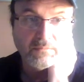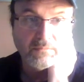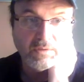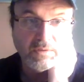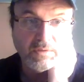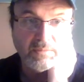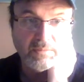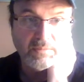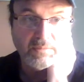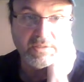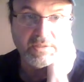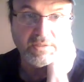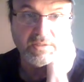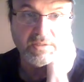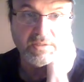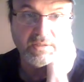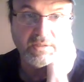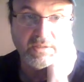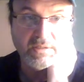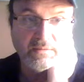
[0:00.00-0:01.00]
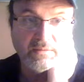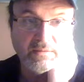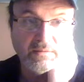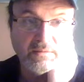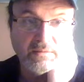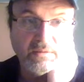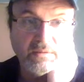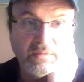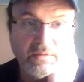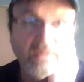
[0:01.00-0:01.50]
Let me see.
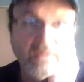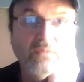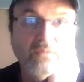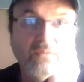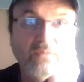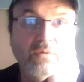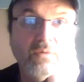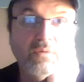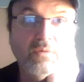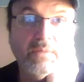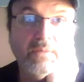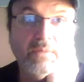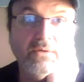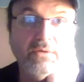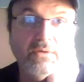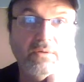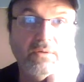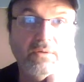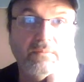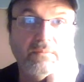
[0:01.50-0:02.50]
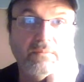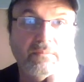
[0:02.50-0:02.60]
What am I doing?